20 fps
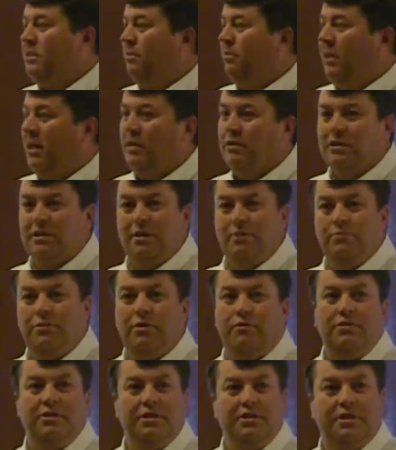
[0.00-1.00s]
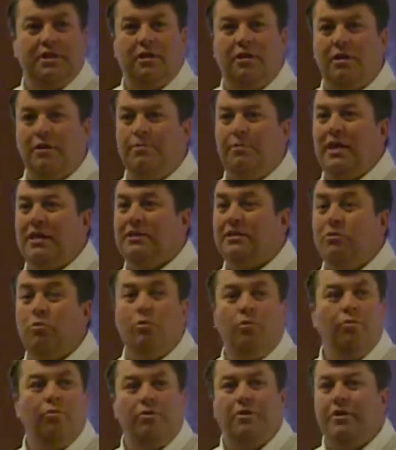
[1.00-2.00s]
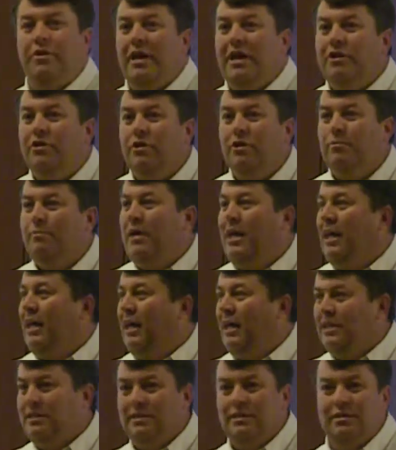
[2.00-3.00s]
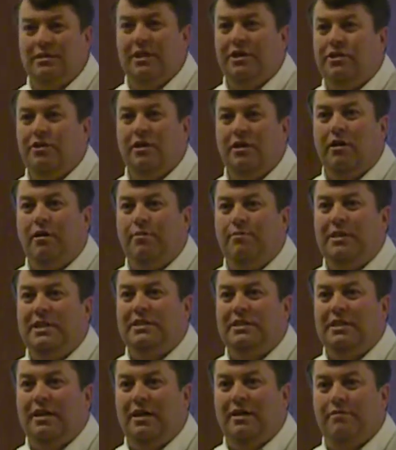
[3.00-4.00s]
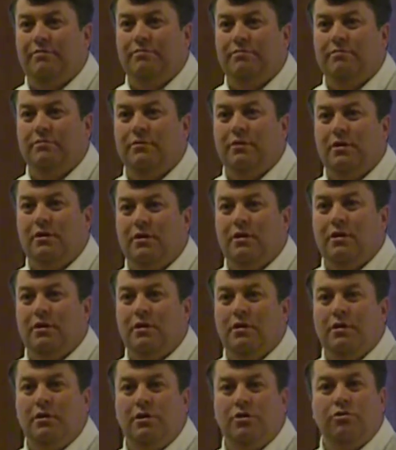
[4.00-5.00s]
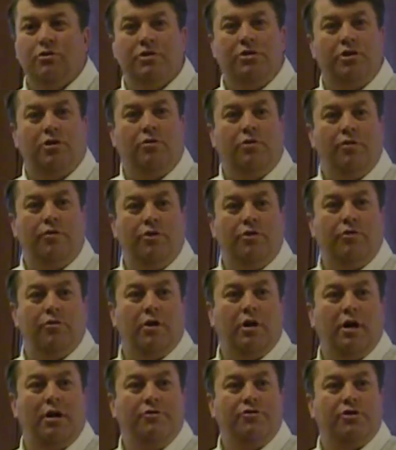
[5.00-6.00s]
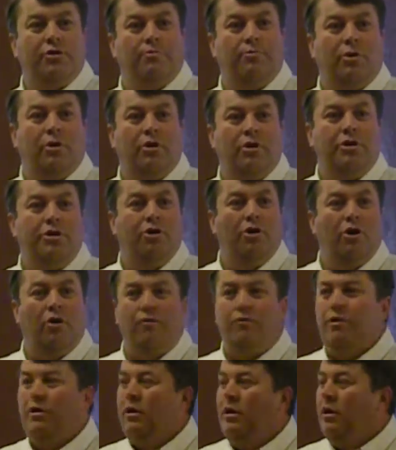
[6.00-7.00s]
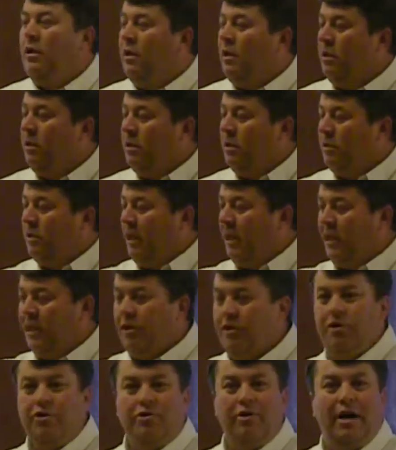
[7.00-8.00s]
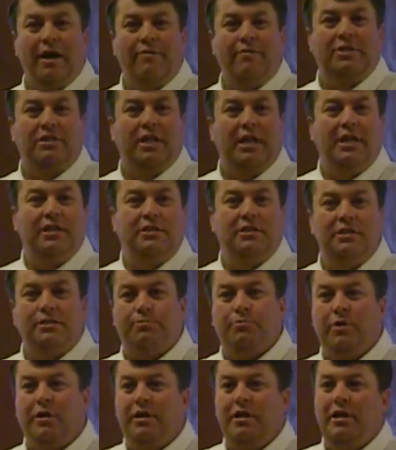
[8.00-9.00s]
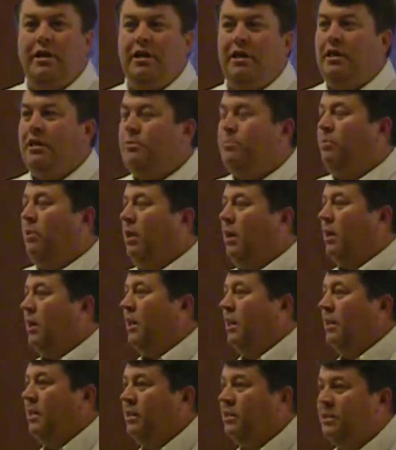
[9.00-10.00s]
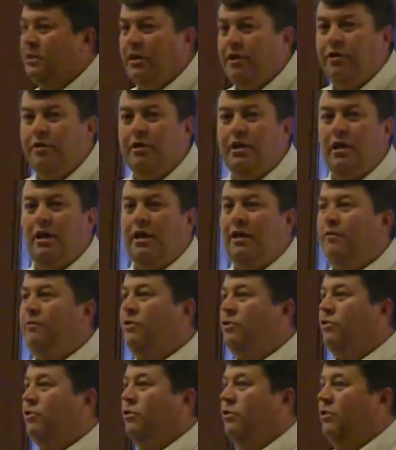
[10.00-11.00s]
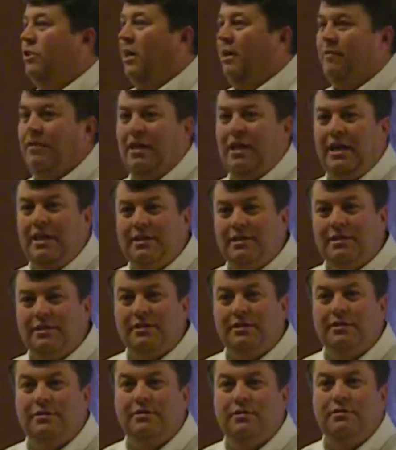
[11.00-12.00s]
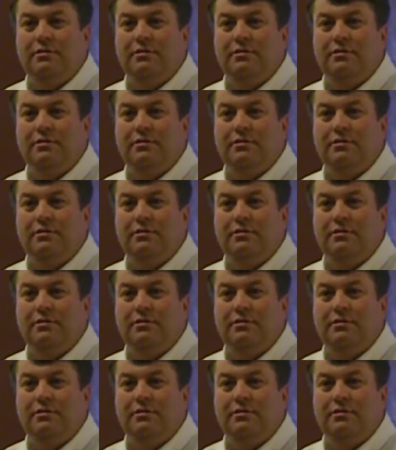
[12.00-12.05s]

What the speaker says: Somebody else comes over and says, get on the bus. Well, they took my license. They took all my stuff. So it's equivalent to an officer pulling you over, taking your driver's license, putting it in his pocket, and then say you can leave as soon as you have a license.